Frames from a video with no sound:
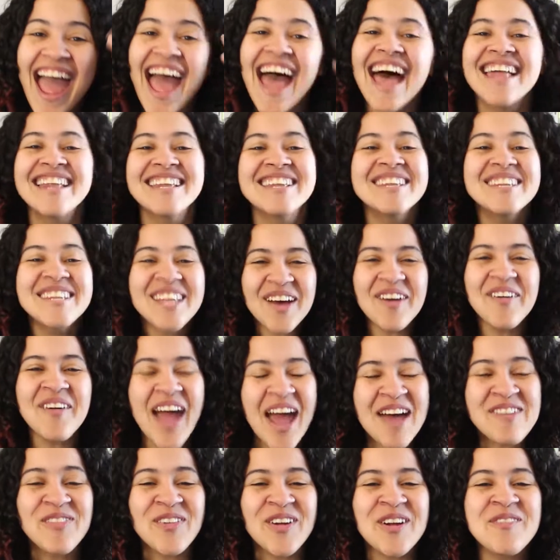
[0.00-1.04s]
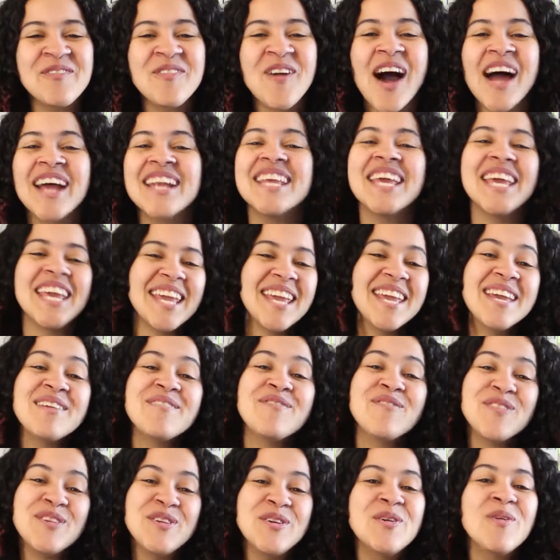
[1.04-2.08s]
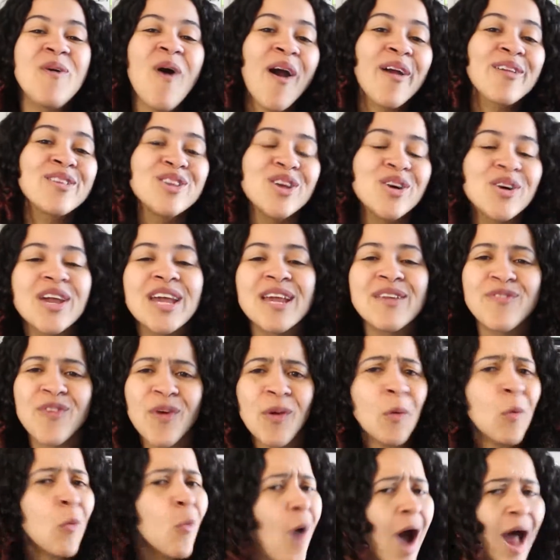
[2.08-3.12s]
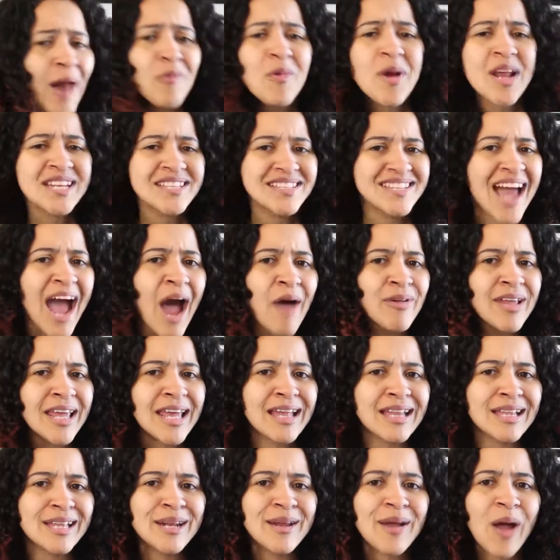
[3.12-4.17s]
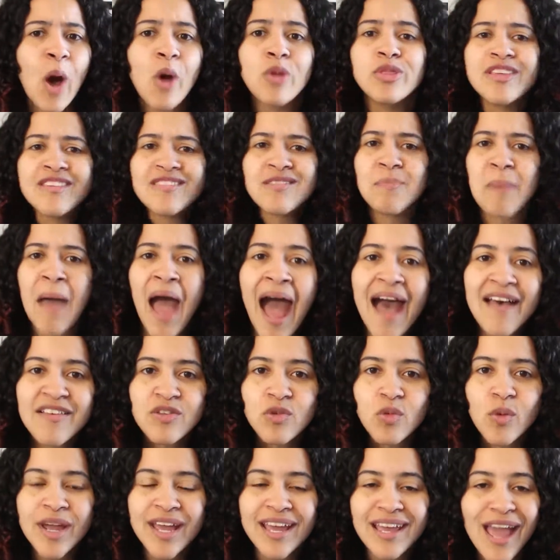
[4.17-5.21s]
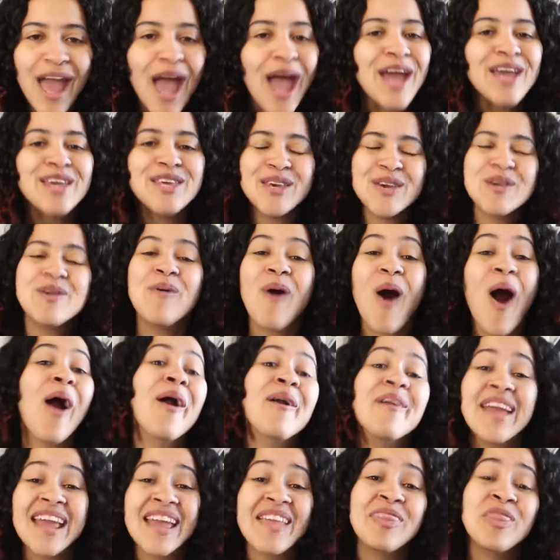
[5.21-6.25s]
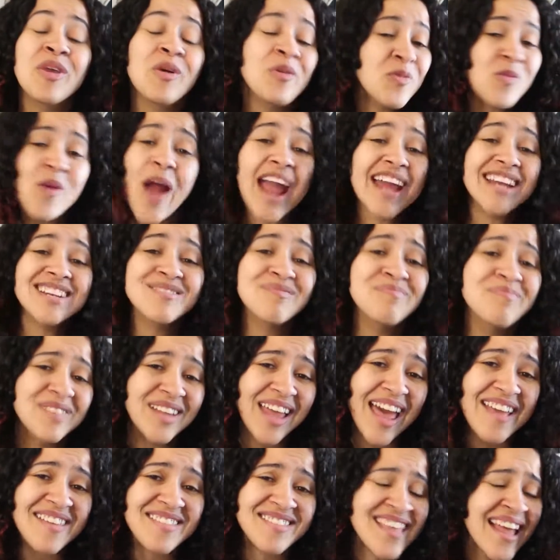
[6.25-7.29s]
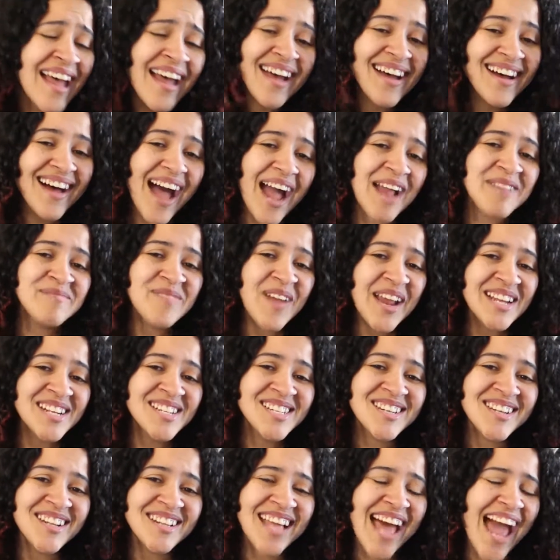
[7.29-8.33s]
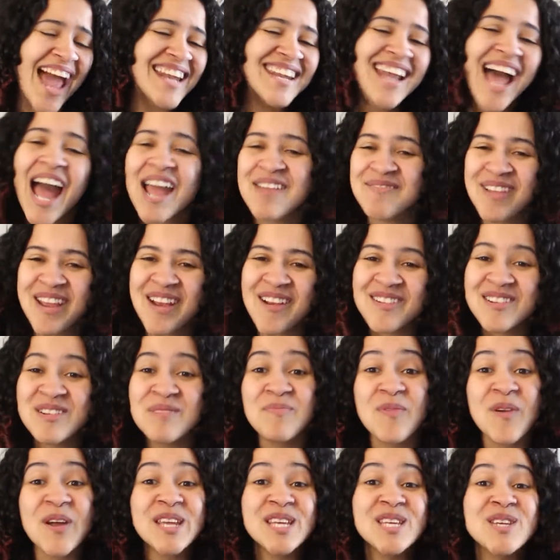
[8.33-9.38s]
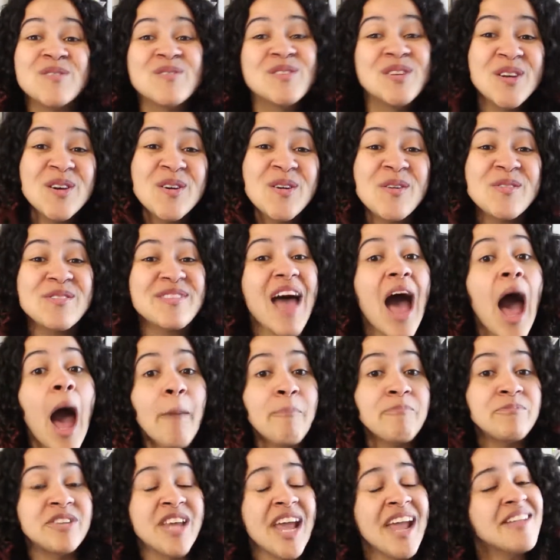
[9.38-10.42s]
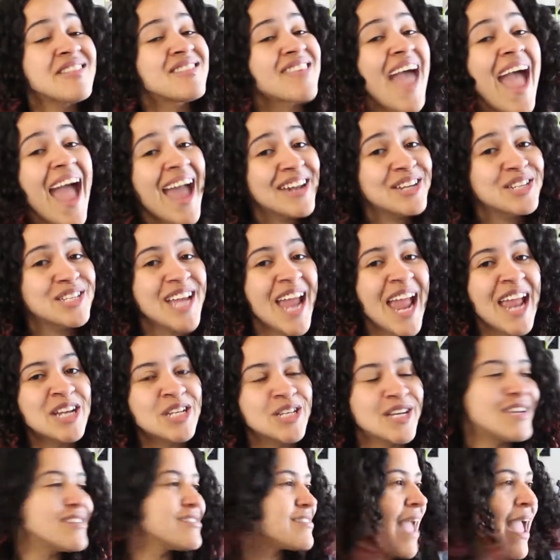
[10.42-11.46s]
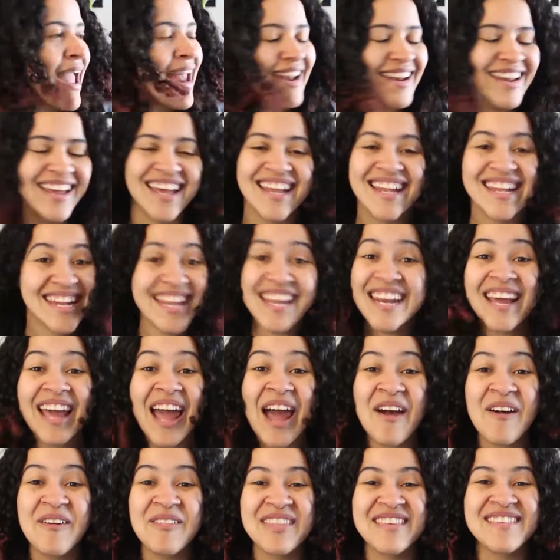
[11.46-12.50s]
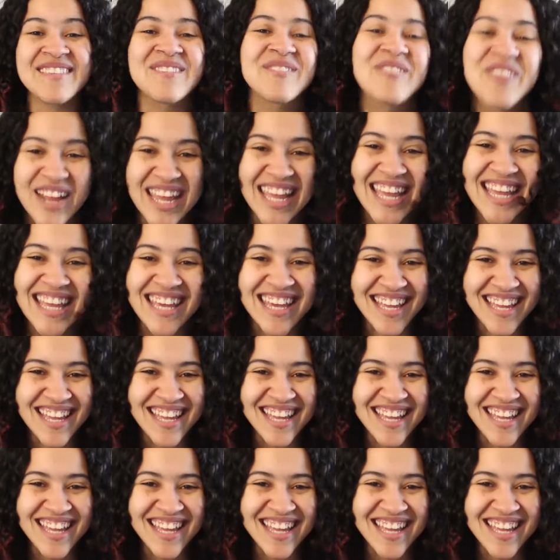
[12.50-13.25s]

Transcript: Hello everyone! If you are looking for what went down in Cliniko this past week, you are in the right place. I'm Rachel and I'm here to bring you news, updates, and changes in Cliniko this week.